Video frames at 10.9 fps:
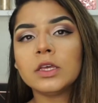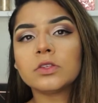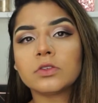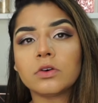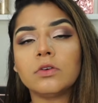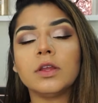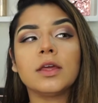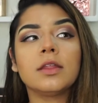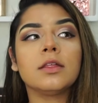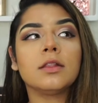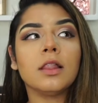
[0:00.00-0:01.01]
sorry. And
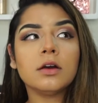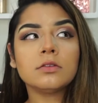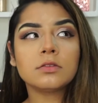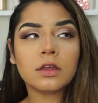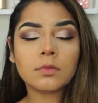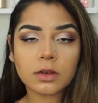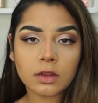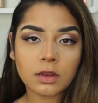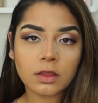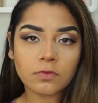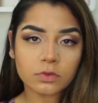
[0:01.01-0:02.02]
then last time I done
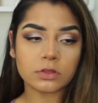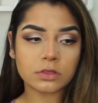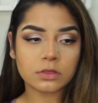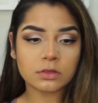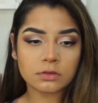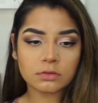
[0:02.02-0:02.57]
it was